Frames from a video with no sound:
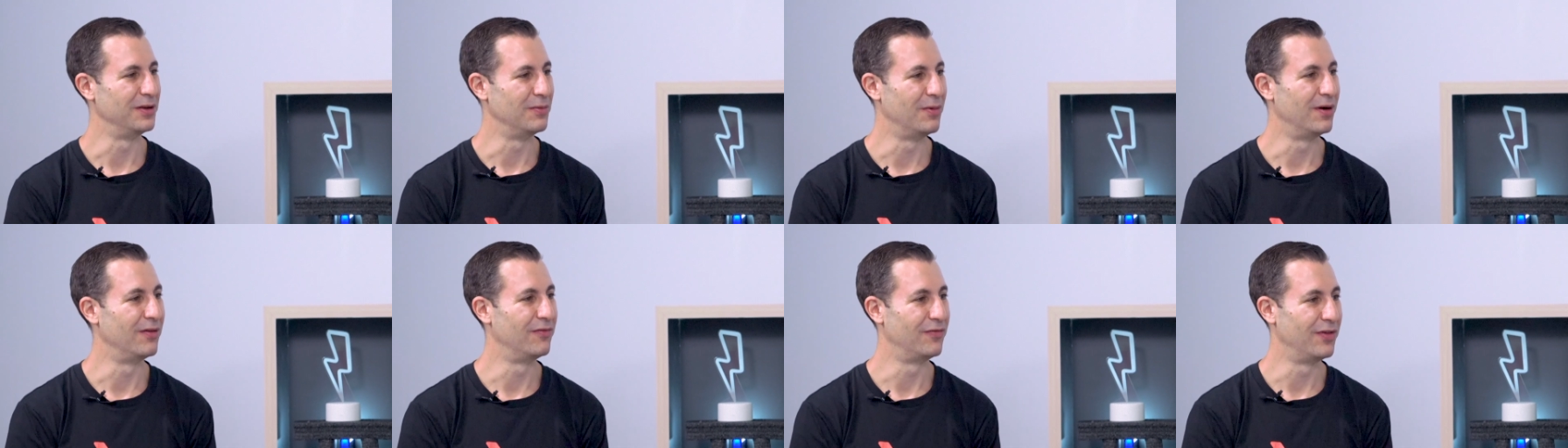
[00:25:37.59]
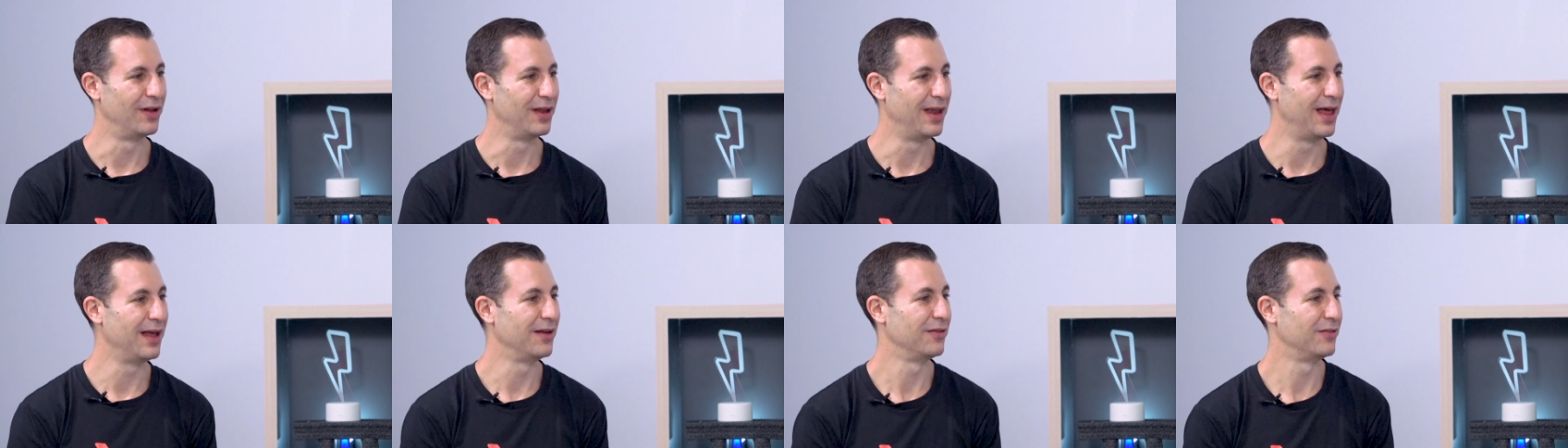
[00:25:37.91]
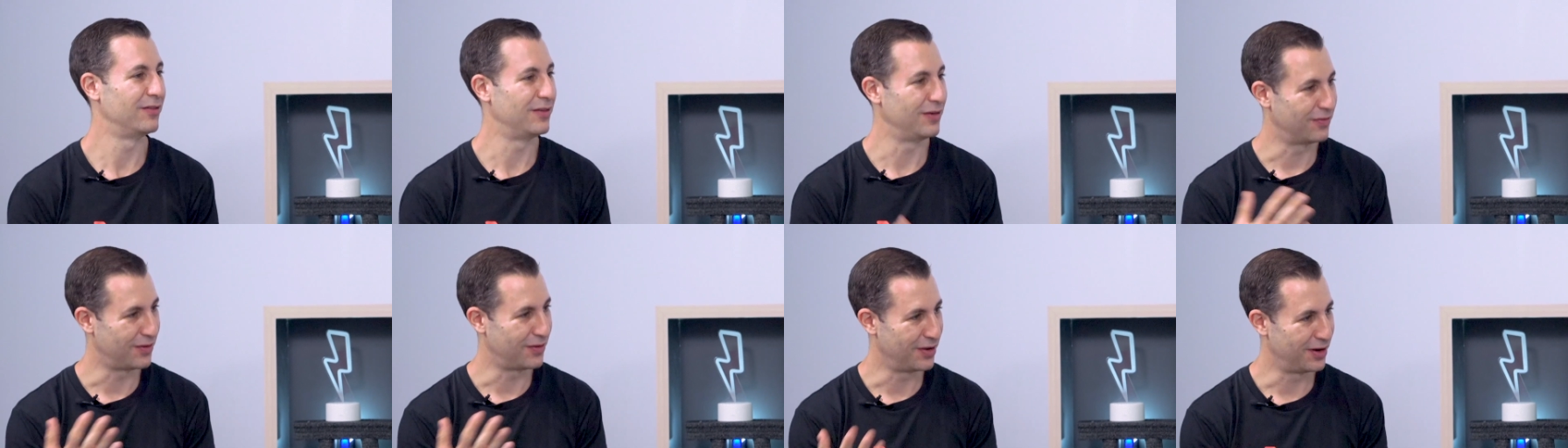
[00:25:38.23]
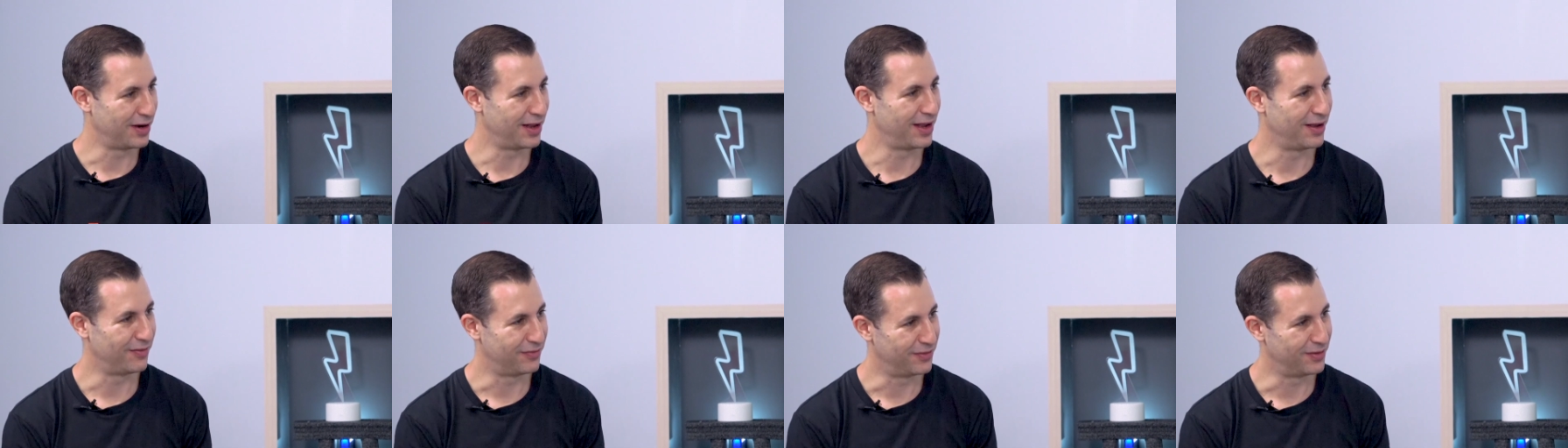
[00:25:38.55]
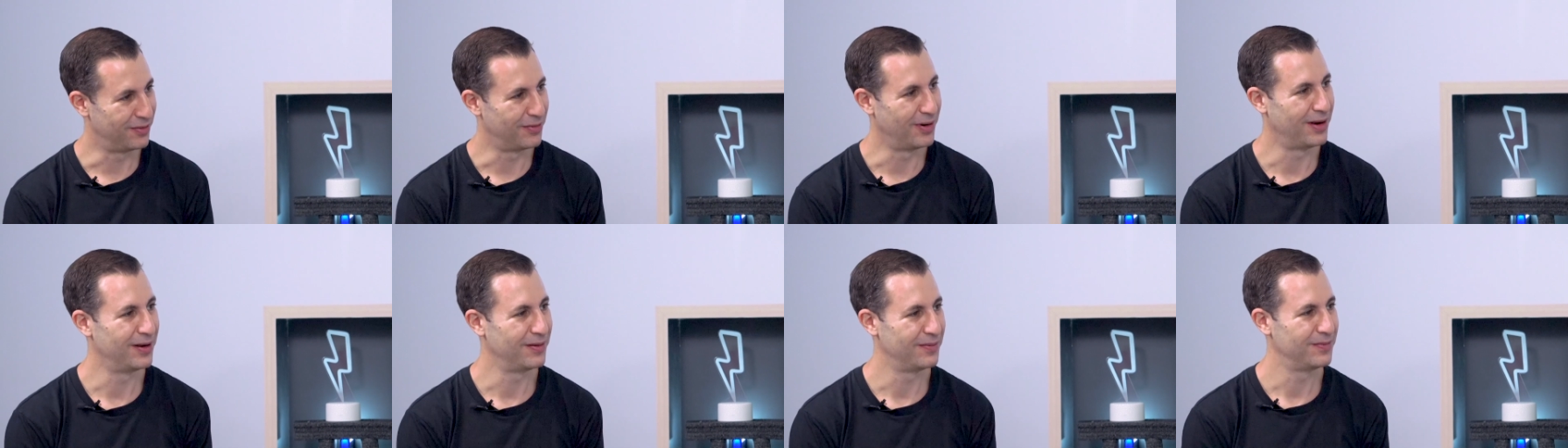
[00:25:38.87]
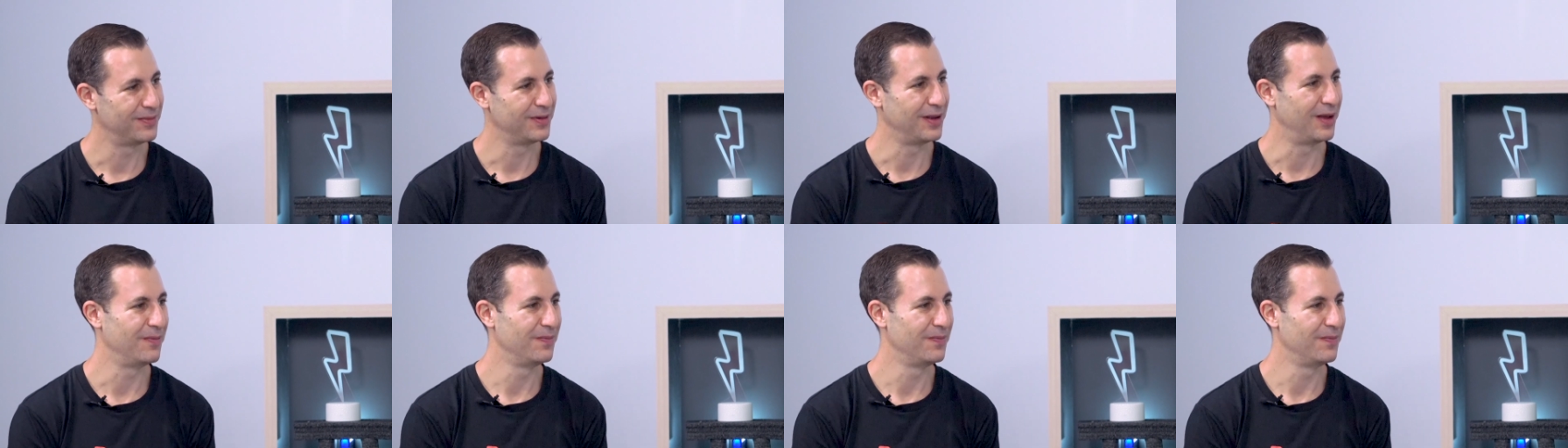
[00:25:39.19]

you want for lunch? You've got to have the right, you